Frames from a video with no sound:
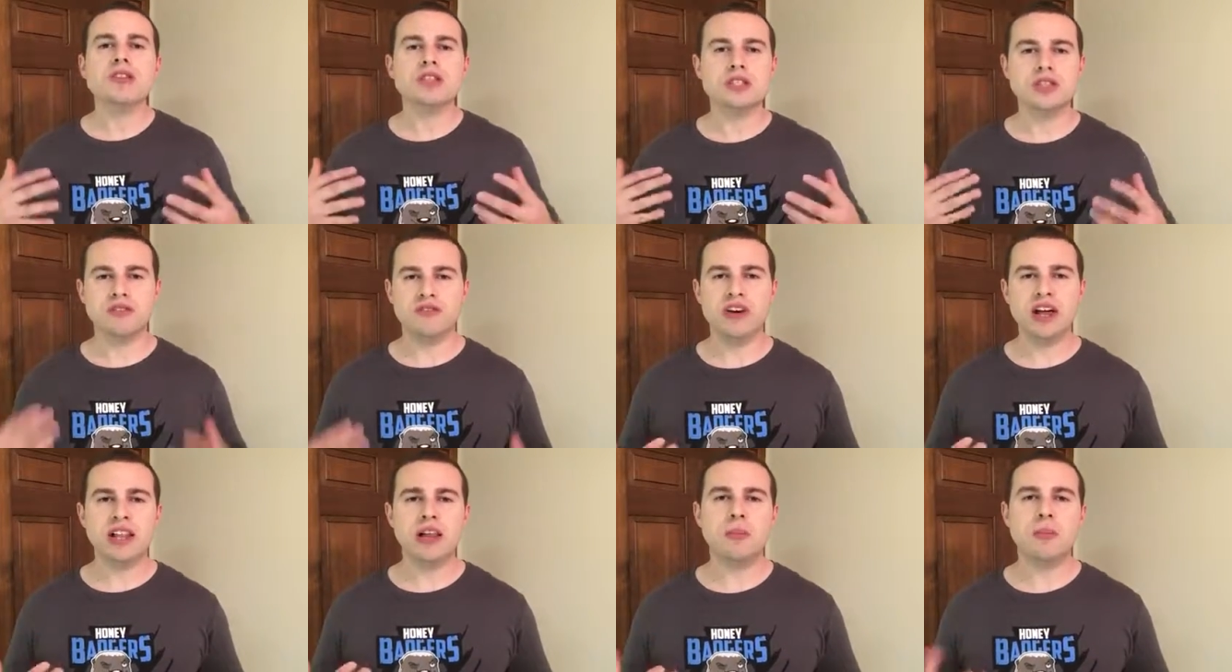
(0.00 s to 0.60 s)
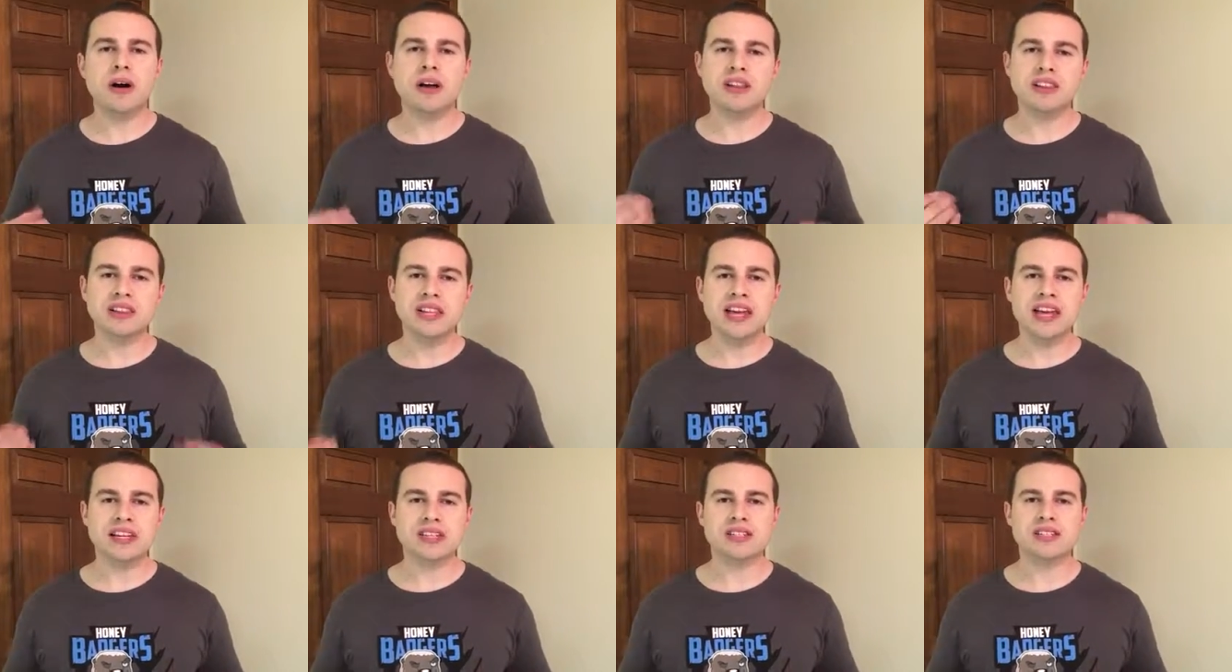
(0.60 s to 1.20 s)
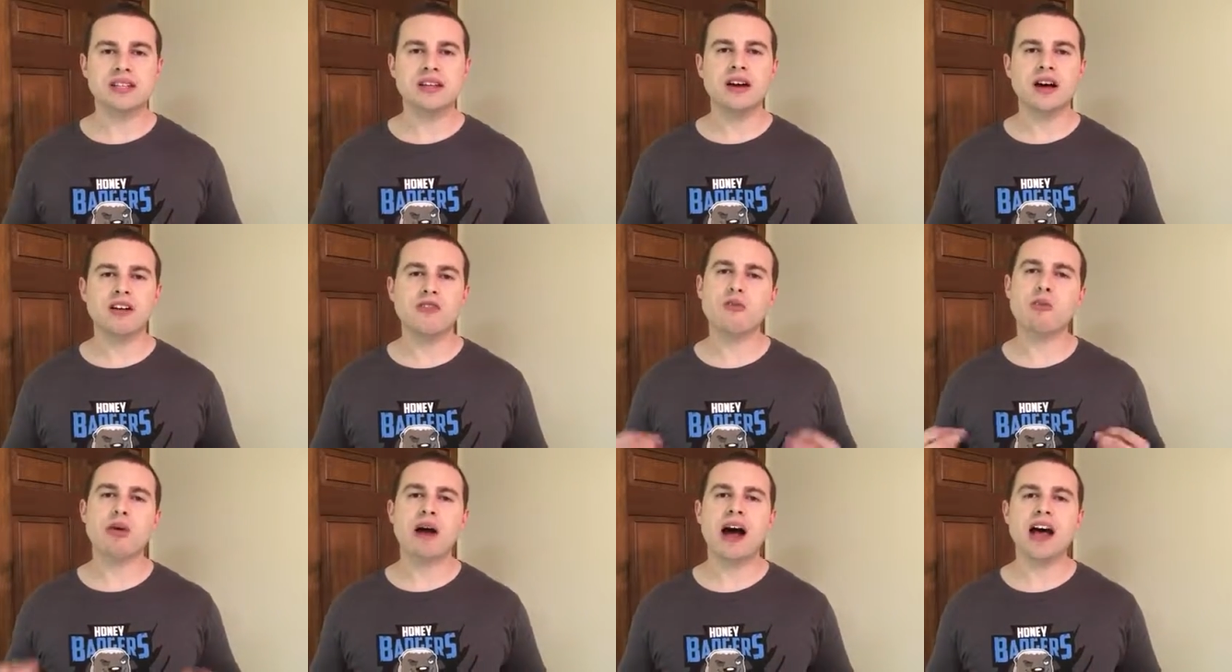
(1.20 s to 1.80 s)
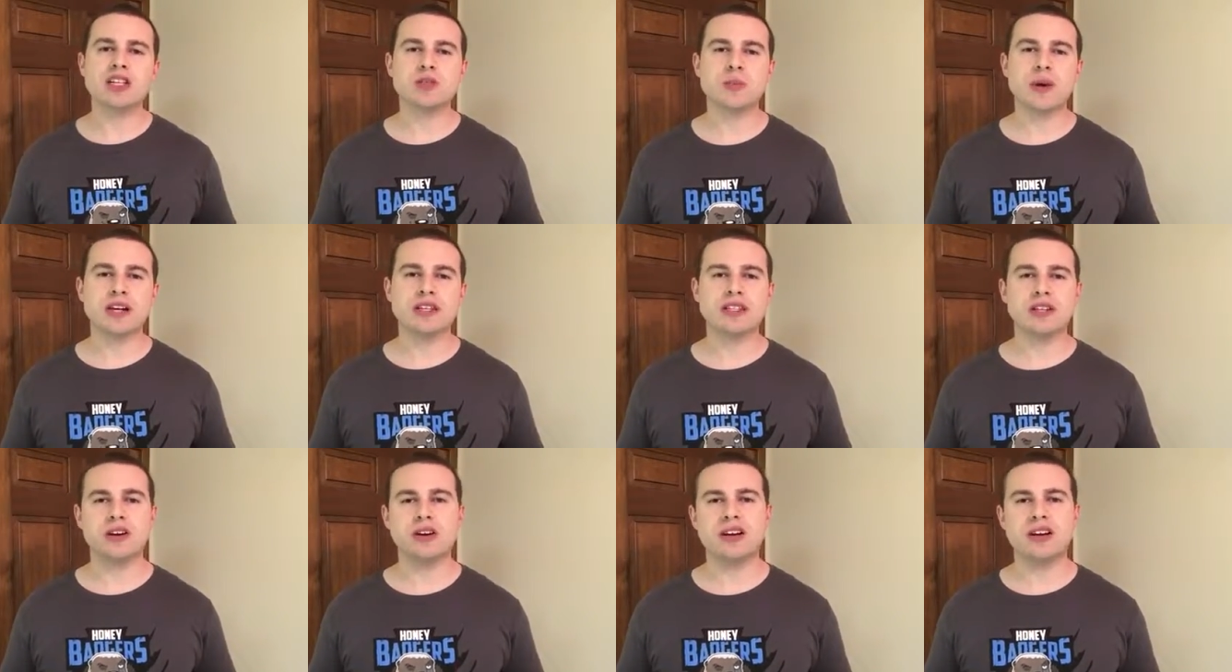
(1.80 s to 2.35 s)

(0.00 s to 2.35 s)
develop a list of prospects